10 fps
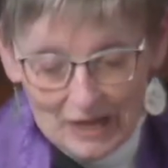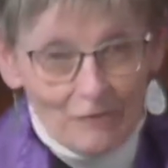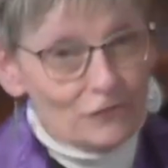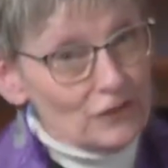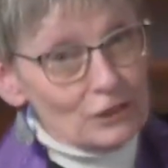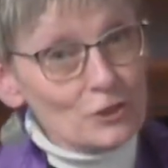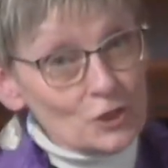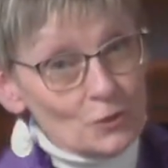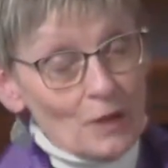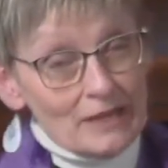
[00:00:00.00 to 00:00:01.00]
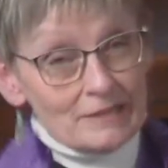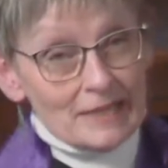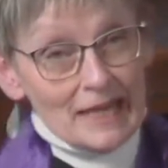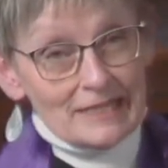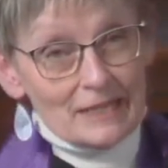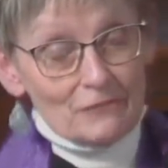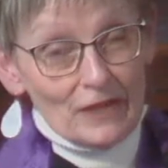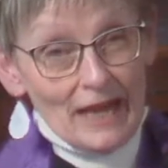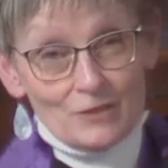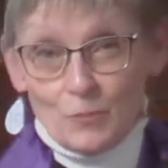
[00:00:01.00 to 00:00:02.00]
feels to us as if it
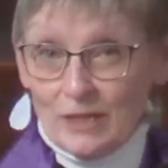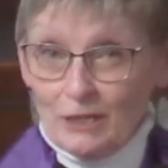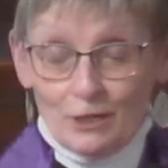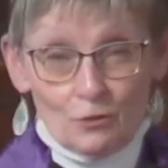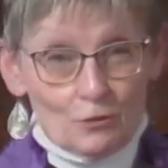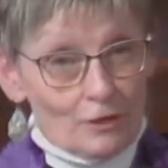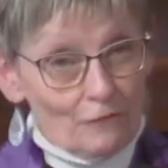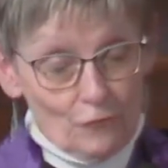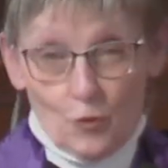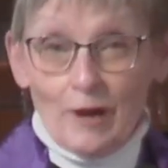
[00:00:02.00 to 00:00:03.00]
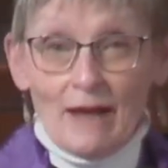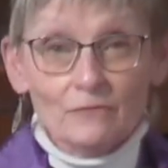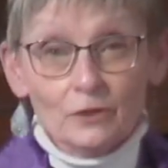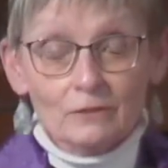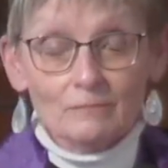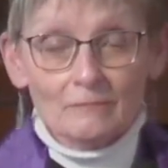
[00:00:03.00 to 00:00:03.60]
has been here forever,